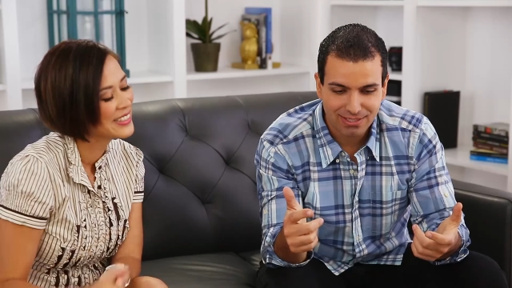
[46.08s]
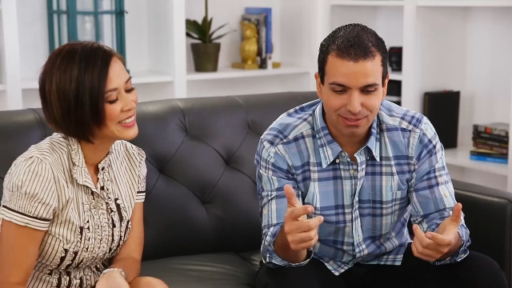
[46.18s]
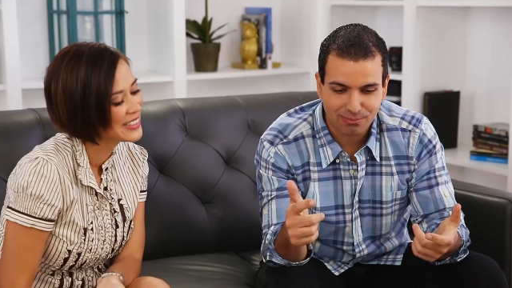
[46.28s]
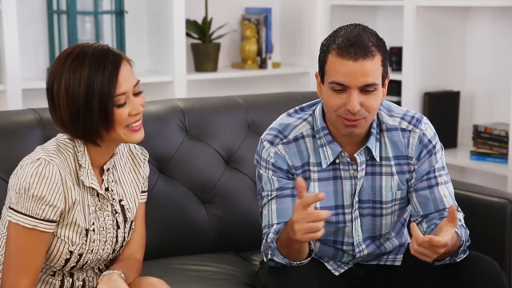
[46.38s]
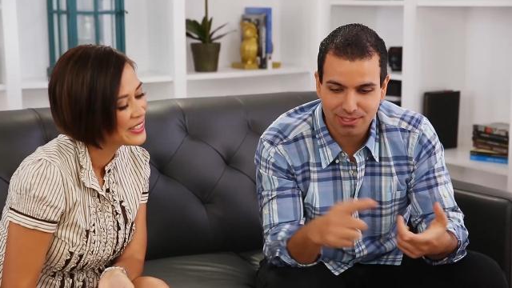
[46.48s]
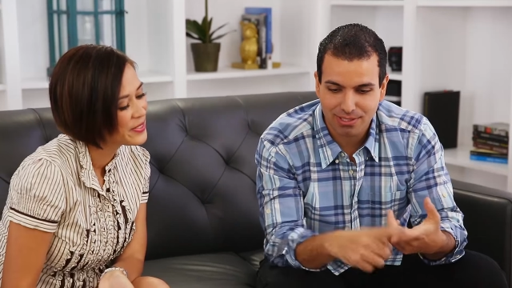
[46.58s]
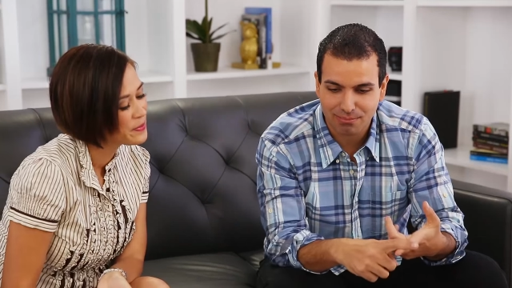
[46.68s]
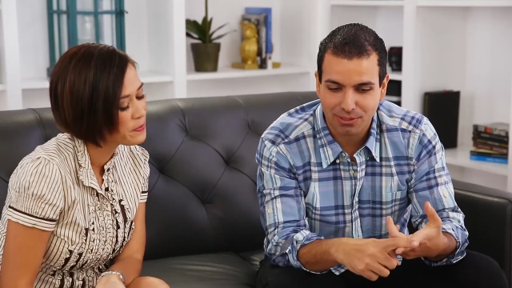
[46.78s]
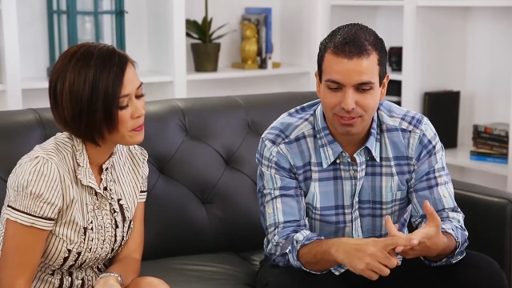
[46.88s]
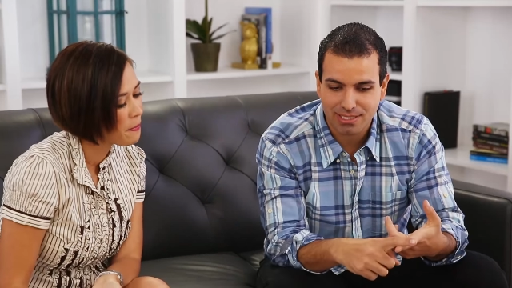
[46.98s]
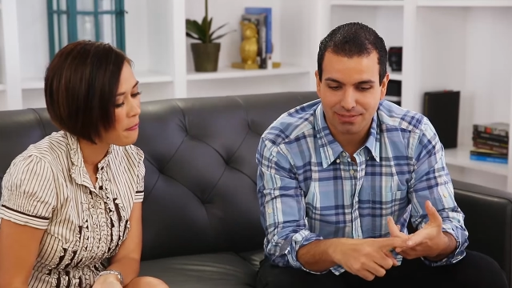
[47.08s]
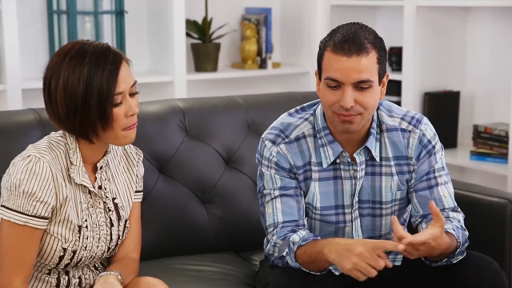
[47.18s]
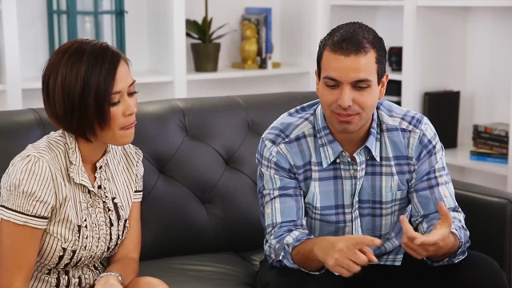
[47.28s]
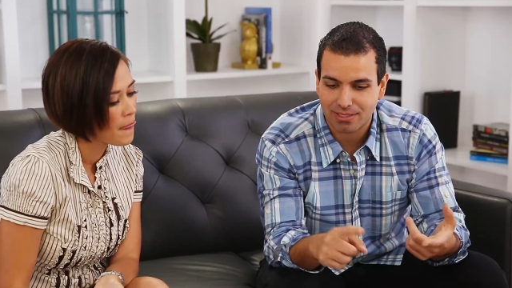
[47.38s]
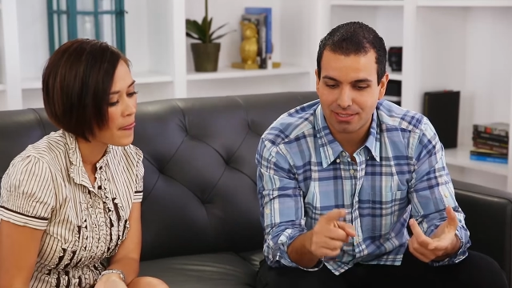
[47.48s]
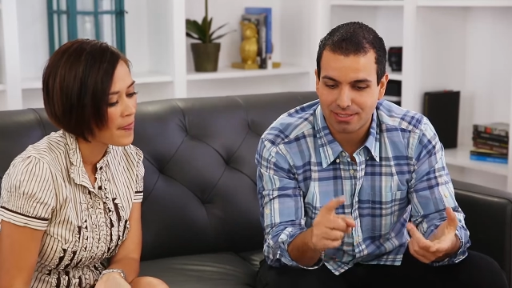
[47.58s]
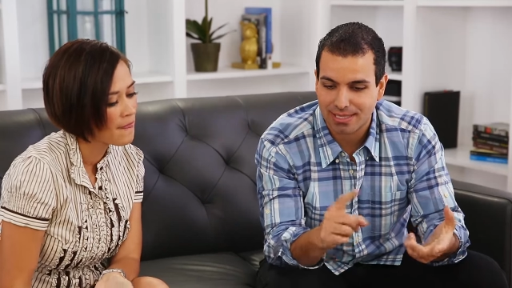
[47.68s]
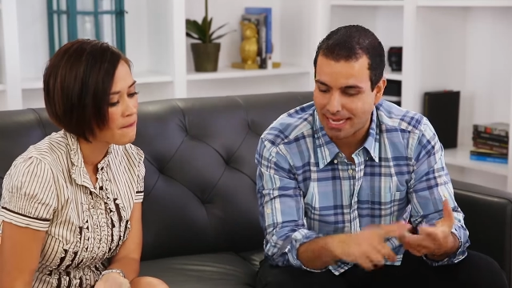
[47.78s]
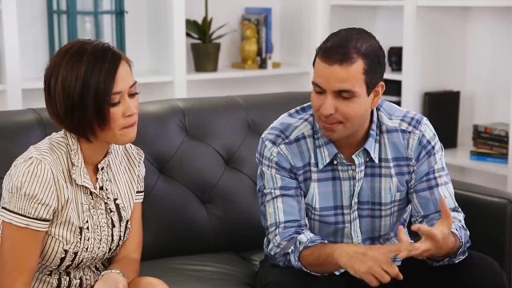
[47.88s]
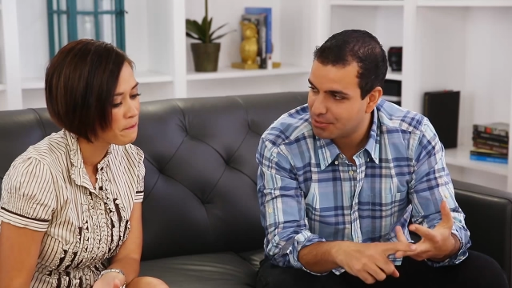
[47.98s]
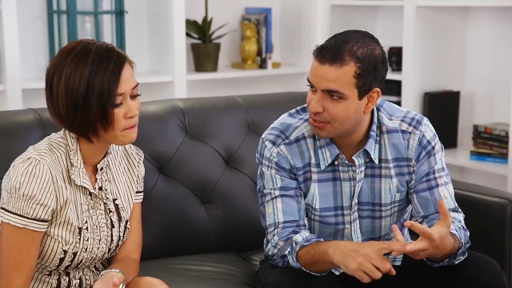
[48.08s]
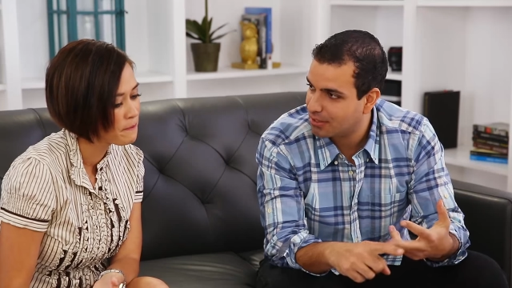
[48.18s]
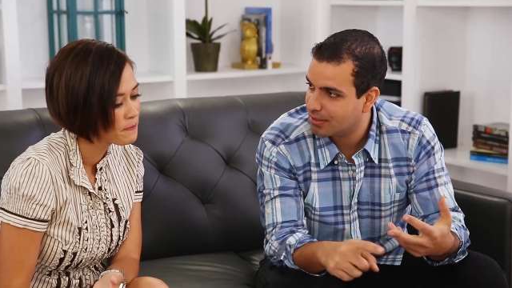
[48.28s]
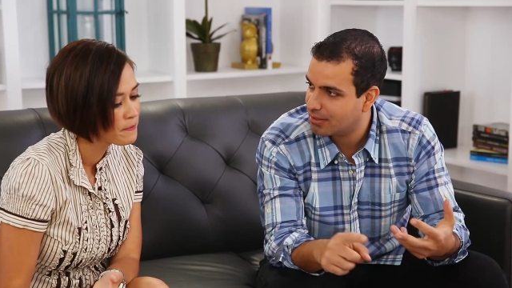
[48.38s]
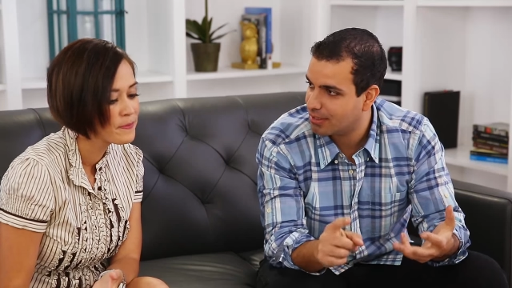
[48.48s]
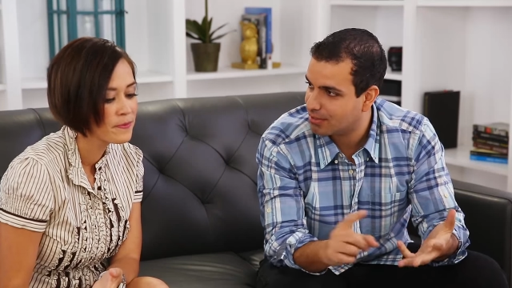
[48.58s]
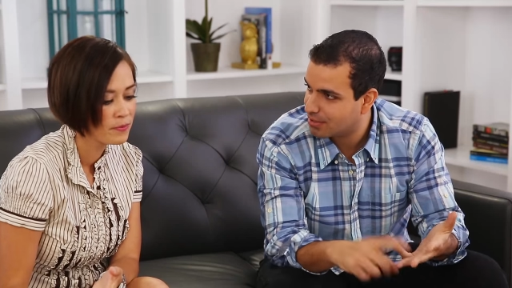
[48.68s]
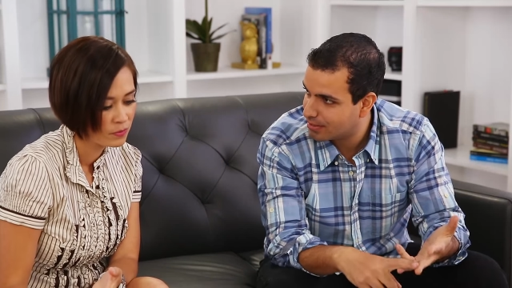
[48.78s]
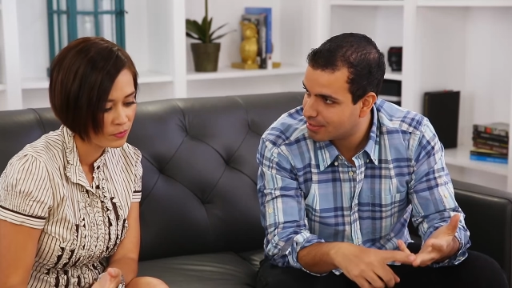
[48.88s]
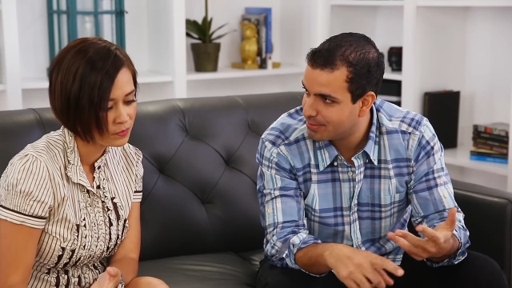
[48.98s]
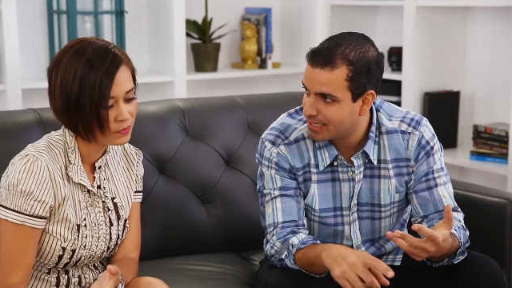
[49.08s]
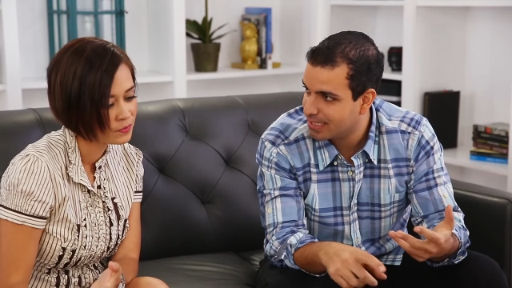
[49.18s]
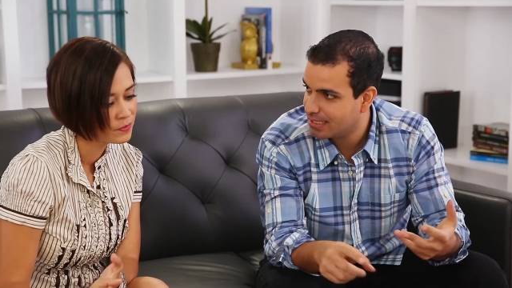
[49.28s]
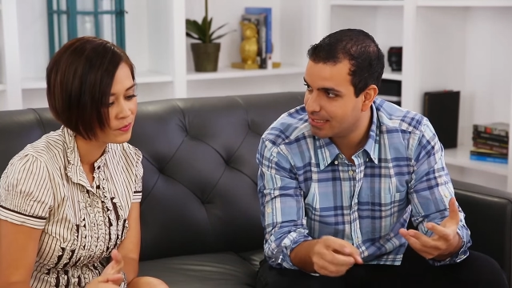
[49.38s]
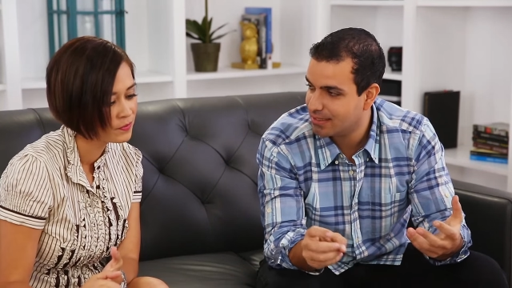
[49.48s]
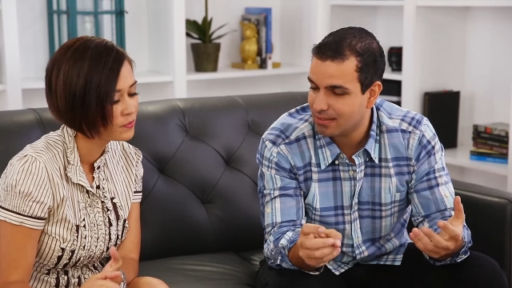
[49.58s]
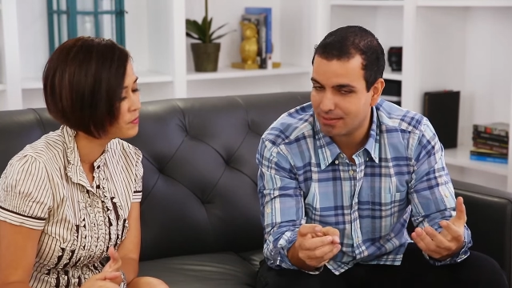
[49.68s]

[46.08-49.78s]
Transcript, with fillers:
Speaker 1: you know, most of the components as far as the aperture, the shutter speed,